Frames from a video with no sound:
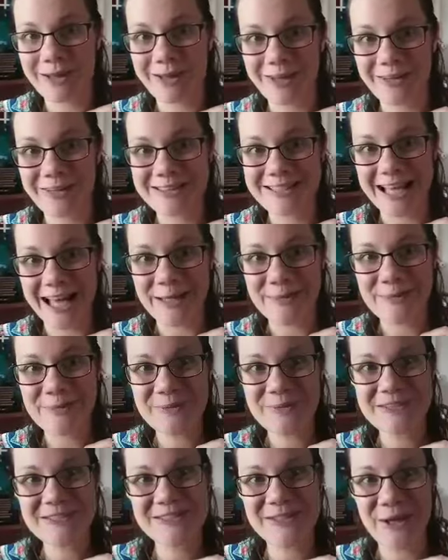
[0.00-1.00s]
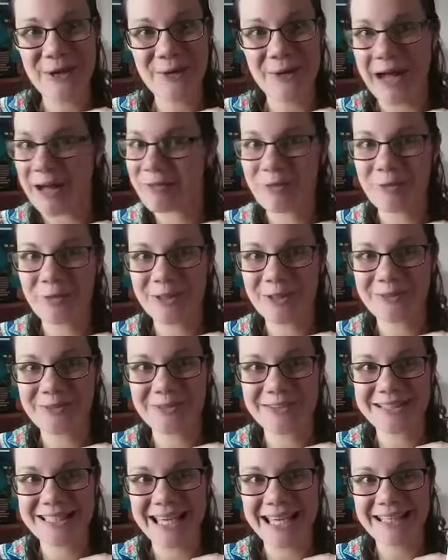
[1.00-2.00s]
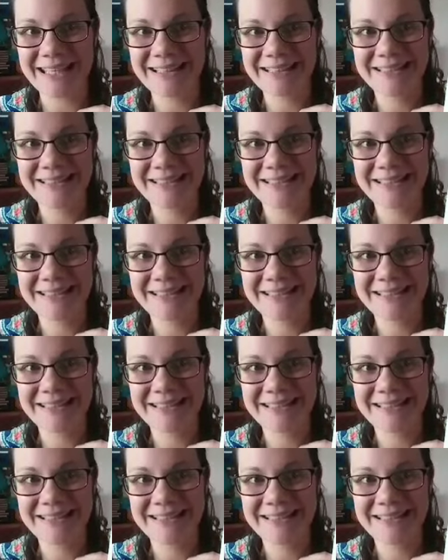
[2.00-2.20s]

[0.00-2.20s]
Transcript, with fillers: all the time. So have a wonderful day.